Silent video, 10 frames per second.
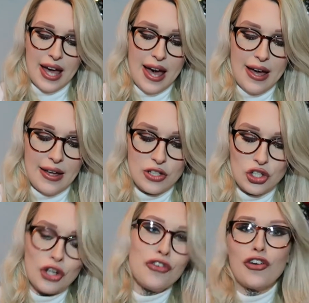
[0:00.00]
get
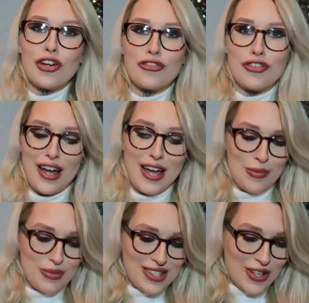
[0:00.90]
two photo
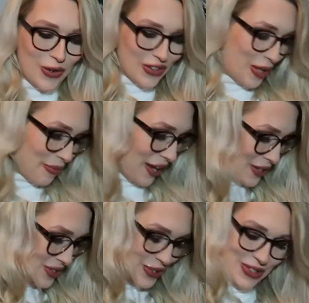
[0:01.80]
frames all them
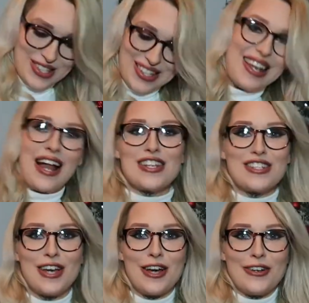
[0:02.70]
candles the
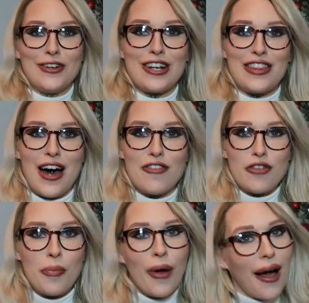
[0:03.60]
lantern all of that
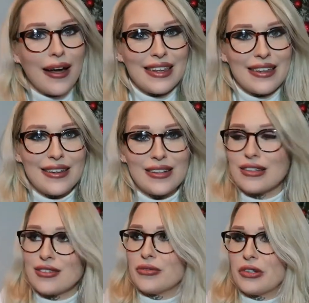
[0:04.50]
for like
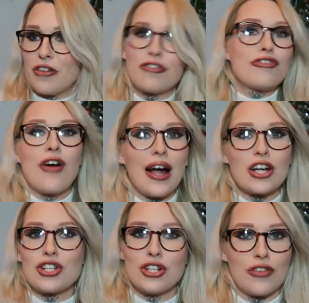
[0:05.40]
a
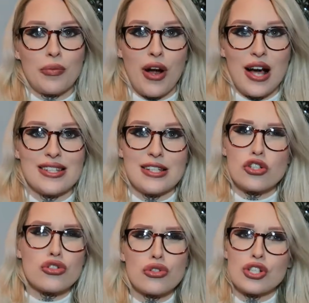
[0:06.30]
fraction of the price and
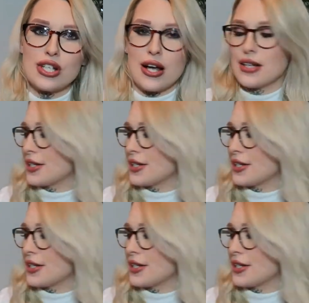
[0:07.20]
it's such a nice